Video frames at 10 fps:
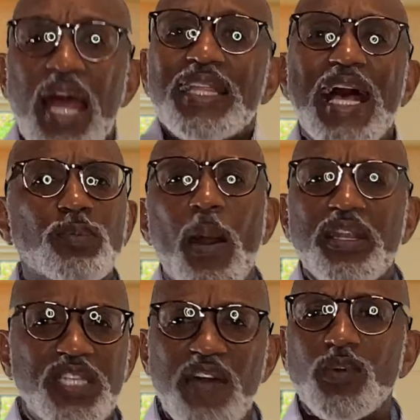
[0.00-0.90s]
That's why the
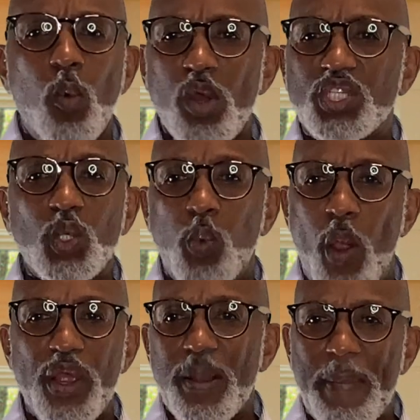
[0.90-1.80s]
devil wants you
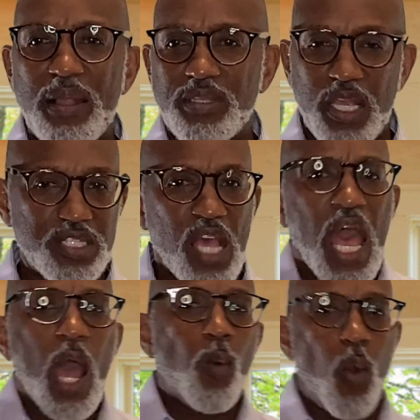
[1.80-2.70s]
worrying about this
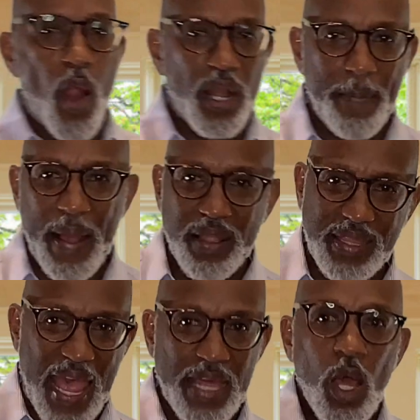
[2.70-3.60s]
and worrying about
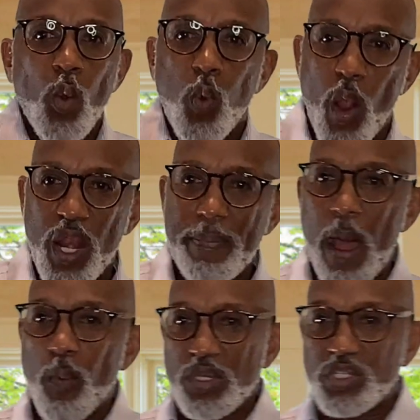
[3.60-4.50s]
that, worrying
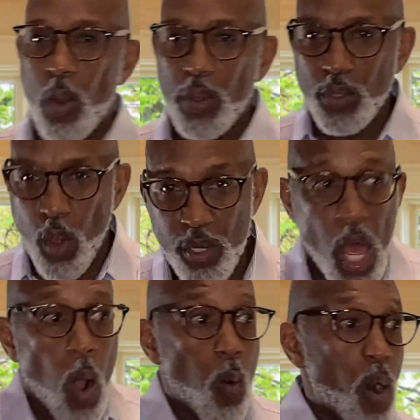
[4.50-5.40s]
about what's going on,
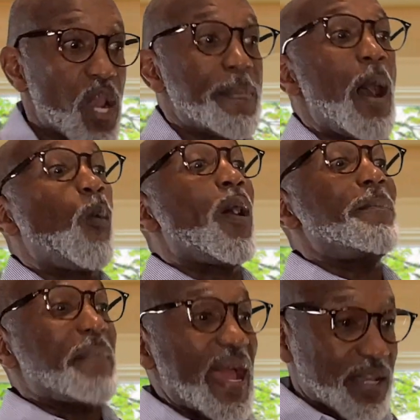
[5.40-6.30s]
worrying about
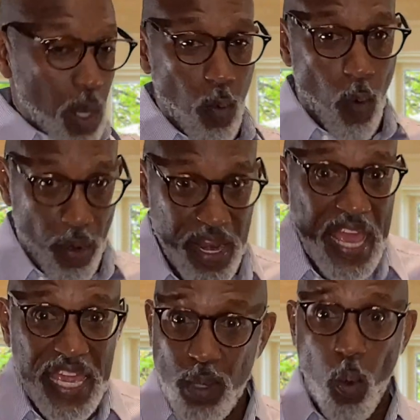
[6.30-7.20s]
what might go on.
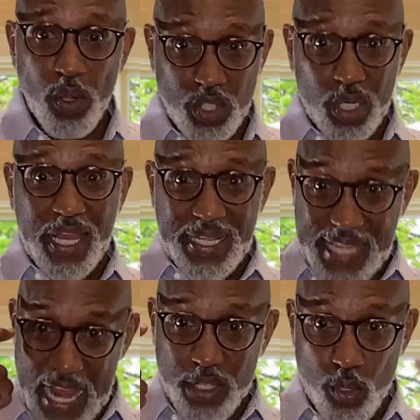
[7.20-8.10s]
He wants you to get
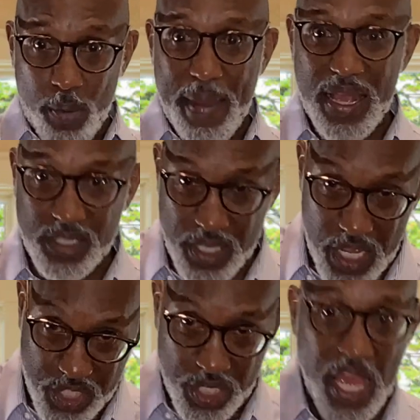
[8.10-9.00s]
that in your
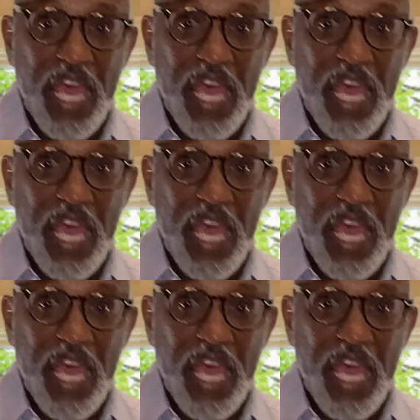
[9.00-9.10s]
imagination.